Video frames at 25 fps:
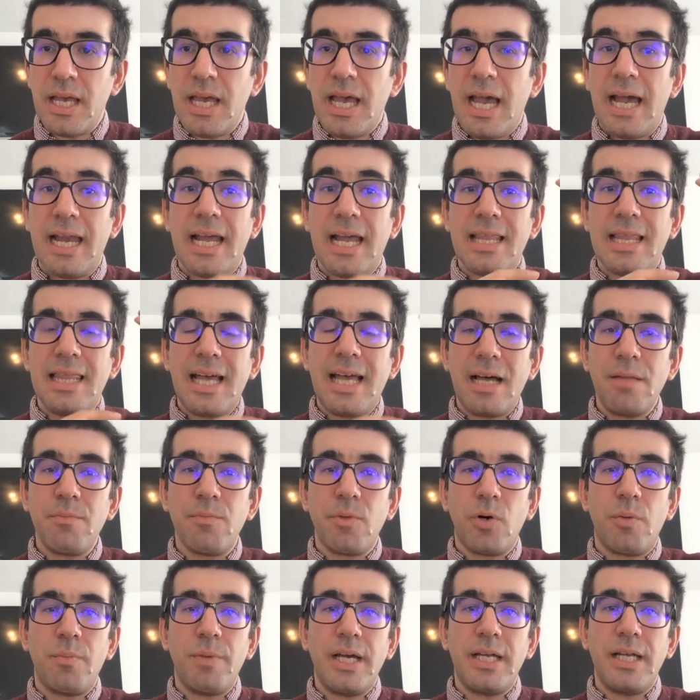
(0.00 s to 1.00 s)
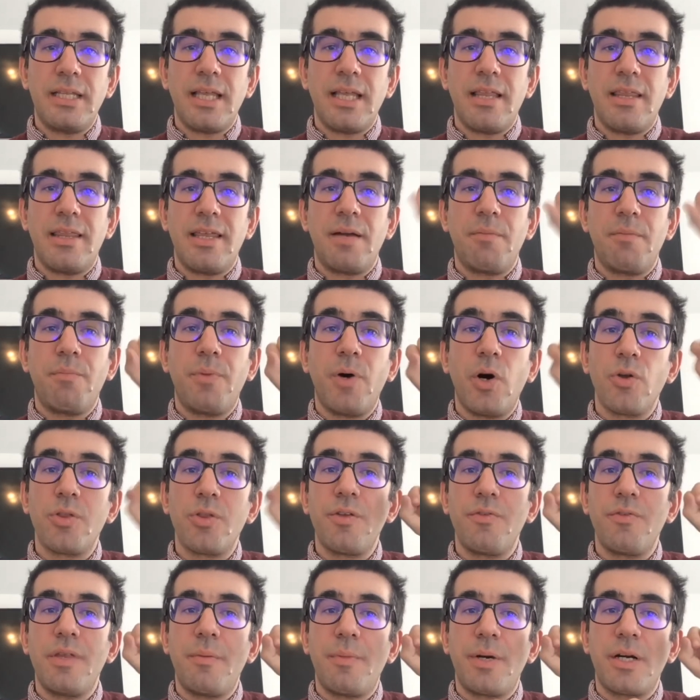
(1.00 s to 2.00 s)
And at that moment, they're both
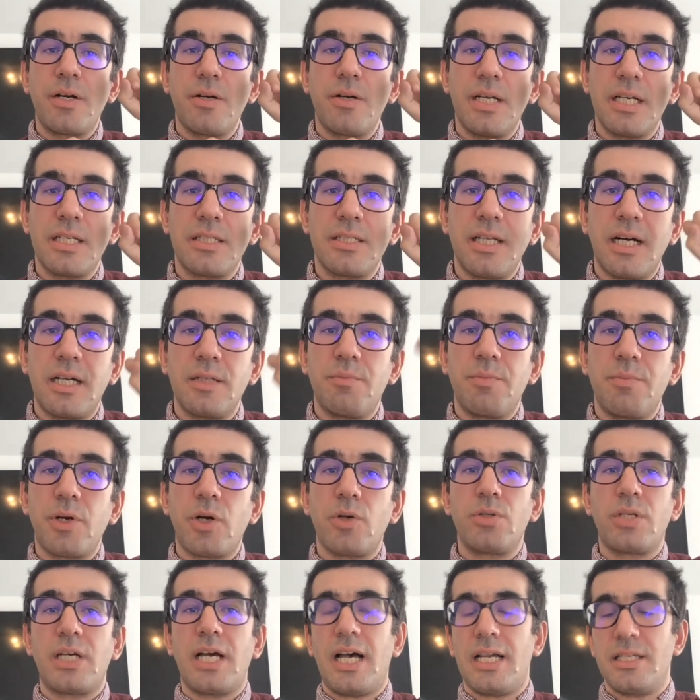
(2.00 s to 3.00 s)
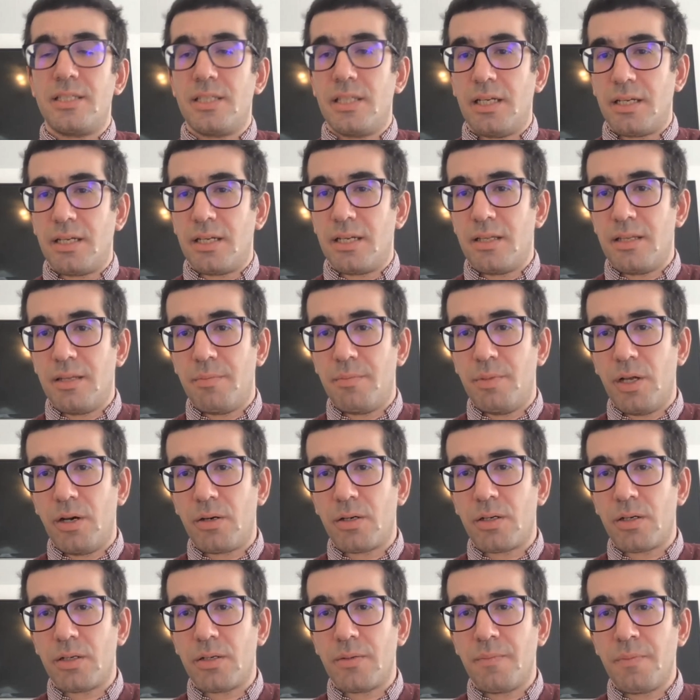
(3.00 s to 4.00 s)
of them are going to start broadcasting the block.
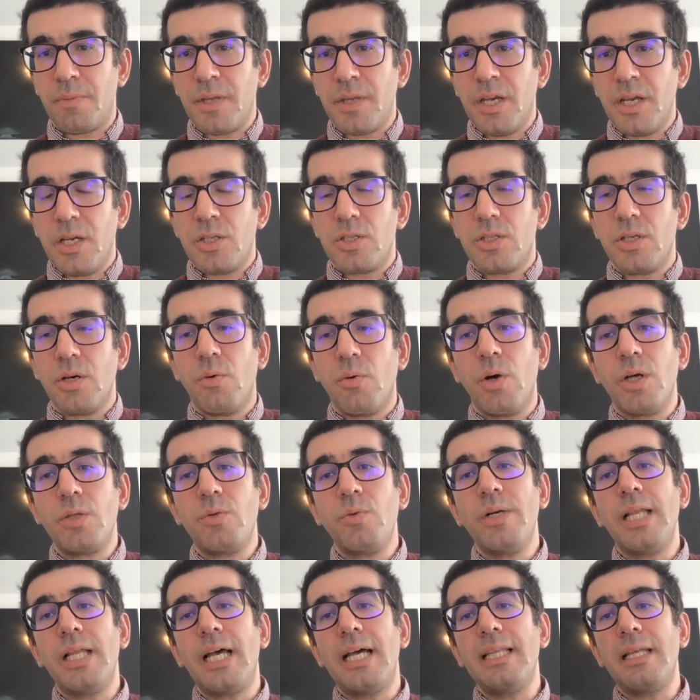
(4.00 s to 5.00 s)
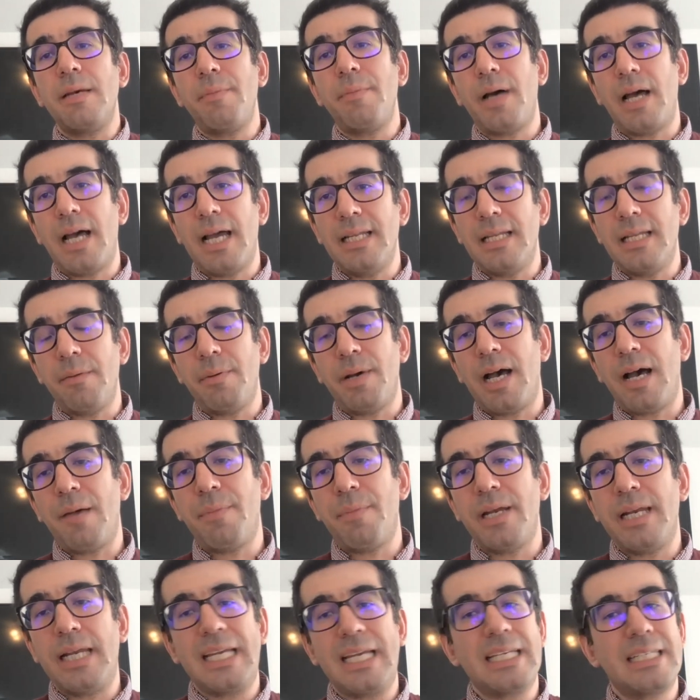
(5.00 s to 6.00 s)
So what will end up end up
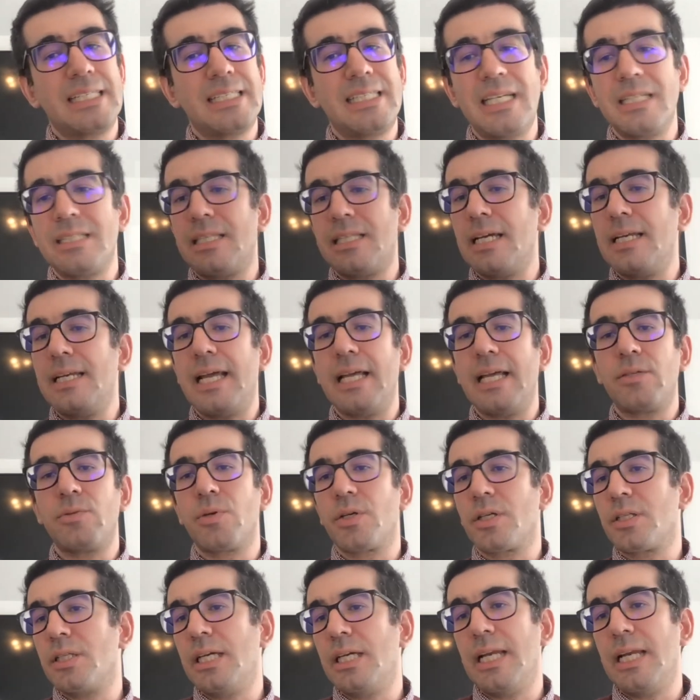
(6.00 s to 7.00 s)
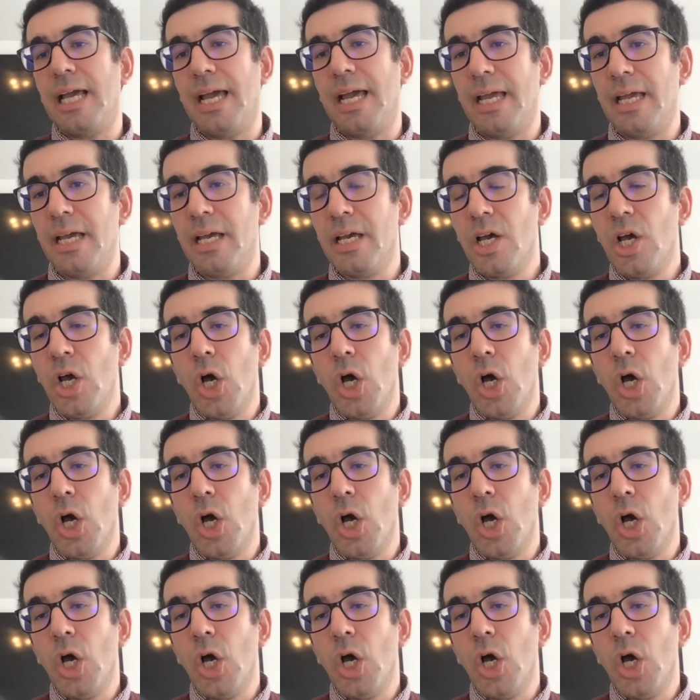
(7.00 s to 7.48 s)
happening is just a network delay.